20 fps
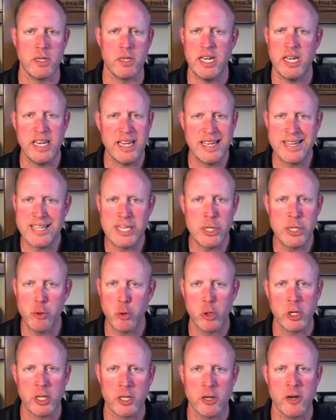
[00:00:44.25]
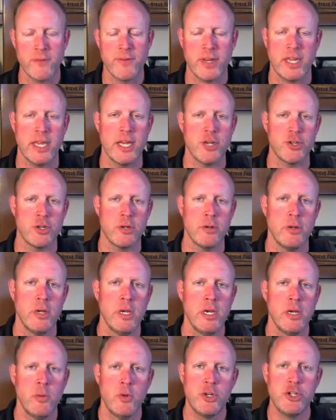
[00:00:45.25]
getting continual clarification,
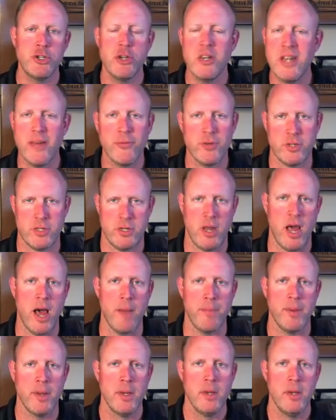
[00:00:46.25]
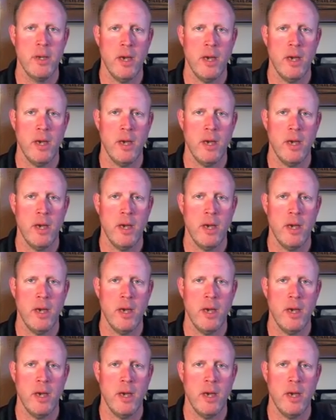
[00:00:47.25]
which should never stop.